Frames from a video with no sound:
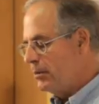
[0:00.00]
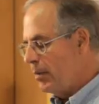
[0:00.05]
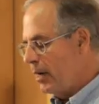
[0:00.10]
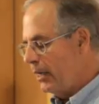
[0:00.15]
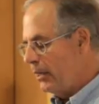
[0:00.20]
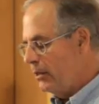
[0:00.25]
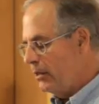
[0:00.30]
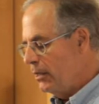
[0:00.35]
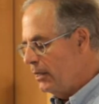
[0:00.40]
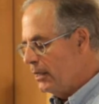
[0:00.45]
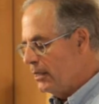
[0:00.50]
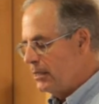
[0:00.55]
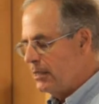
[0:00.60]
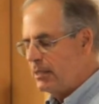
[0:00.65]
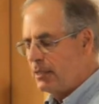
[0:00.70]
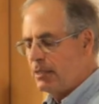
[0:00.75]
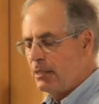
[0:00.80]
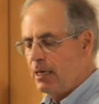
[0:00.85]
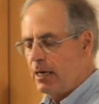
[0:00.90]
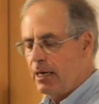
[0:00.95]
my
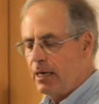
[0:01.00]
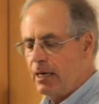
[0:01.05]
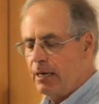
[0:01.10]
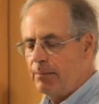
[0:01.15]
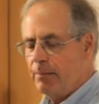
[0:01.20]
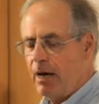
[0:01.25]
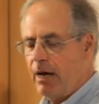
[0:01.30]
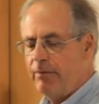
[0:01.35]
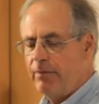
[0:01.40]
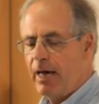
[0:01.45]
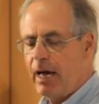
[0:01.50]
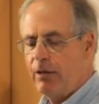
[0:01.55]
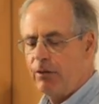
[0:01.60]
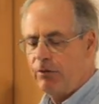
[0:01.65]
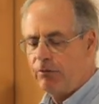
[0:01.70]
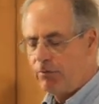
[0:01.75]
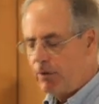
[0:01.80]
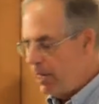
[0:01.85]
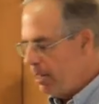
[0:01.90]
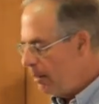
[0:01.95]
goodness. I've had
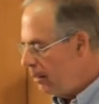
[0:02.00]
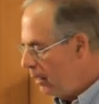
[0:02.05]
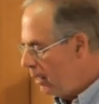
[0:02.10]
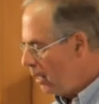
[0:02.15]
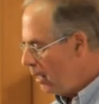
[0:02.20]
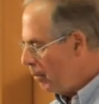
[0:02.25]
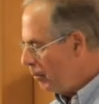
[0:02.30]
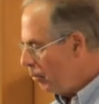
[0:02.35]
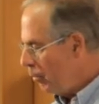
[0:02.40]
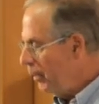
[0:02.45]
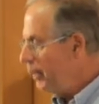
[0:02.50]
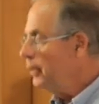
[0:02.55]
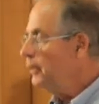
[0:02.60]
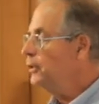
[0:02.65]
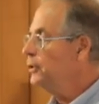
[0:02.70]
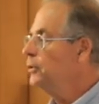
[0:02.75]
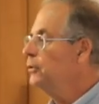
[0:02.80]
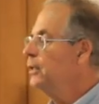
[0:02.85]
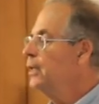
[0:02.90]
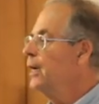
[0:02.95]
3
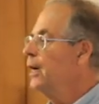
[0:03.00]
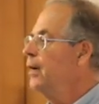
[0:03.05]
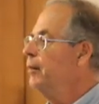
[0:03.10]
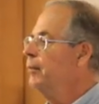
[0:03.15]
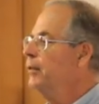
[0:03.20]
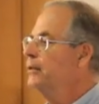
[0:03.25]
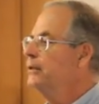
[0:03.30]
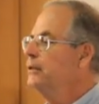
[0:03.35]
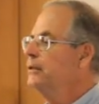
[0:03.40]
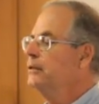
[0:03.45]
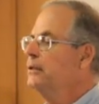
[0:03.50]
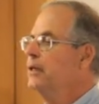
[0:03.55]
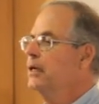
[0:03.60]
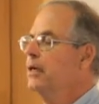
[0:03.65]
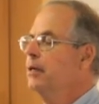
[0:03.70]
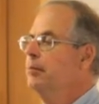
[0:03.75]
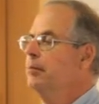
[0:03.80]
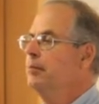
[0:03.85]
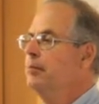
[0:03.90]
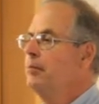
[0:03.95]
point-and-shoot cameras,
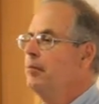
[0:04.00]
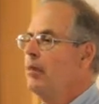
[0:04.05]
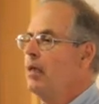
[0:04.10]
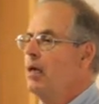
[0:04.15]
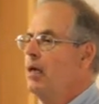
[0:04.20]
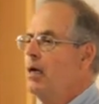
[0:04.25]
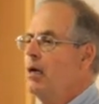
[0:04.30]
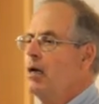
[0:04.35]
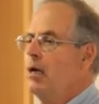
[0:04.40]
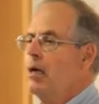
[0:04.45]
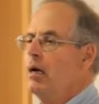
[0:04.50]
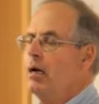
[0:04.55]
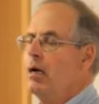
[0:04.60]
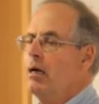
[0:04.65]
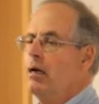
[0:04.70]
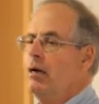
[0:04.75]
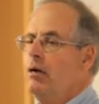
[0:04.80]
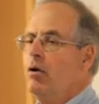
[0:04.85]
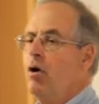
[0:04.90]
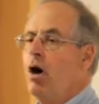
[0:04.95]

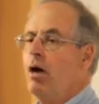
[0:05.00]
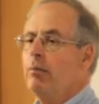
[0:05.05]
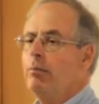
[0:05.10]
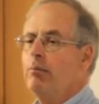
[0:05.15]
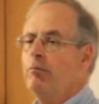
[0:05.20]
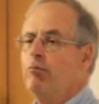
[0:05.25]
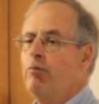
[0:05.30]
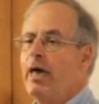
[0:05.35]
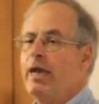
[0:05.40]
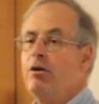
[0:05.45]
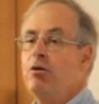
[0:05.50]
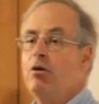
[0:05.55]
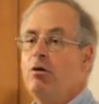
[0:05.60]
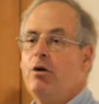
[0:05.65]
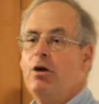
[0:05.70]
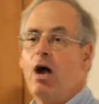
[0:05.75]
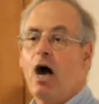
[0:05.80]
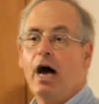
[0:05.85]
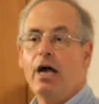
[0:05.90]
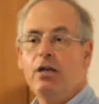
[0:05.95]
not
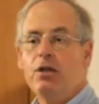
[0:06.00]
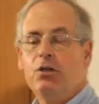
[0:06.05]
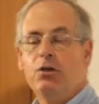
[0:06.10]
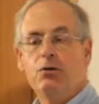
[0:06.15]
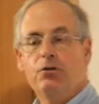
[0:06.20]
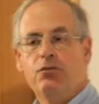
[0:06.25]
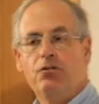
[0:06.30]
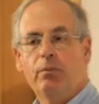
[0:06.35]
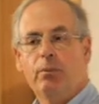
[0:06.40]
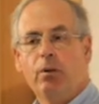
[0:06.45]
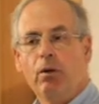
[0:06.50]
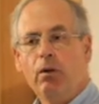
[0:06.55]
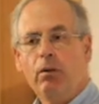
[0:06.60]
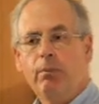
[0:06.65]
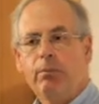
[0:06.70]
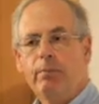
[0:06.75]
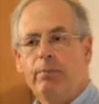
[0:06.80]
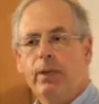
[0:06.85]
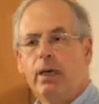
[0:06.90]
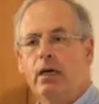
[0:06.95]
rendered
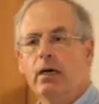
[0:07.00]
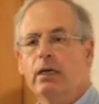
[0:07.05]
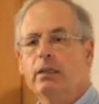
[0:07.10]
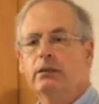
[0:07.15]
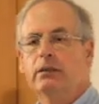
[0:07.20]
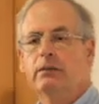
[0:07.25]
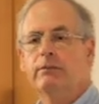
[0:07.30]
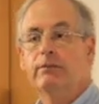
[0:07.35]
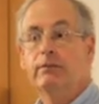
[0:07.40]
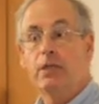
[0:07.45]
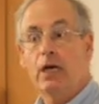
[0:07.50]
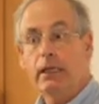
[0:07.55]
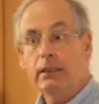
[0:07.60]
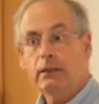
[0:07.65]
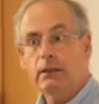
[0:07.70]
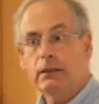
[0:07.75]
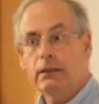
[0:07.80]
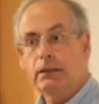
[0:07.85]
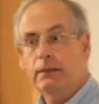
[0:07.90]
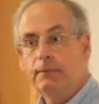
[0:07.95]
unusable because of
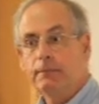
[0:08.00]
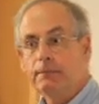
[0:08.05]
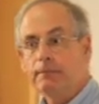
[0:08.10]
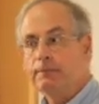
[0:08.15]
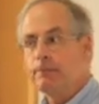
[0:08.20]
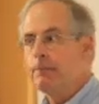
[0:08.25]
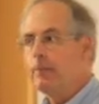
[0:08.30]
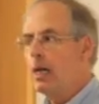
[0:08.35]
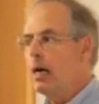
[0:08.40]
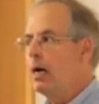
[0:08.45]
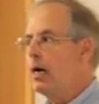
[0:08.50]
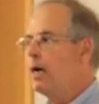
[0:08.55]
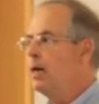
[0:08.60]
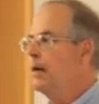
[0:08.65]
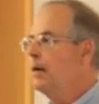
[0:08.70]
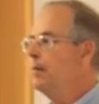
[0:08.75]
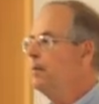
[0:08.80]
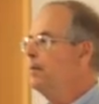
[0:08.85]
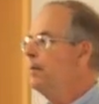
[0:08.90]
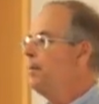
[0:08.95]
dust.
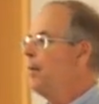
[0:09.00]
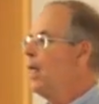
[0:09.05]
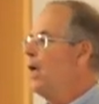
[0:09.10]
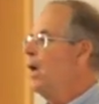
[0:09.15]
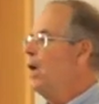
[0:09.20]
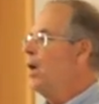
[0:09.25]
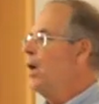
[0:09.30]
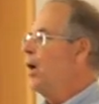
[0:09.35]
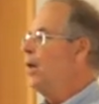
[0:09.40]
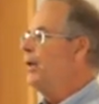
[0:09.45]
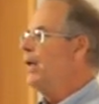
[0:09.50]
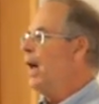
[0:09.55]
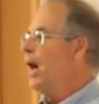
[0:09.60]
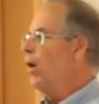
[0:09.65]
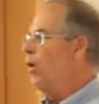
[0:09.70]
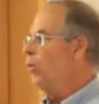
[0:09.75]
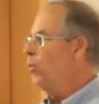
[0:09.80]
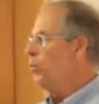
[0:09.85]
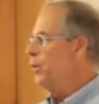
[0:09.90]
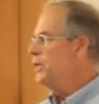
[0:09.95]

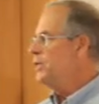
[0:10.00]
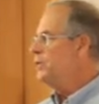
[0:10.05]
Now, we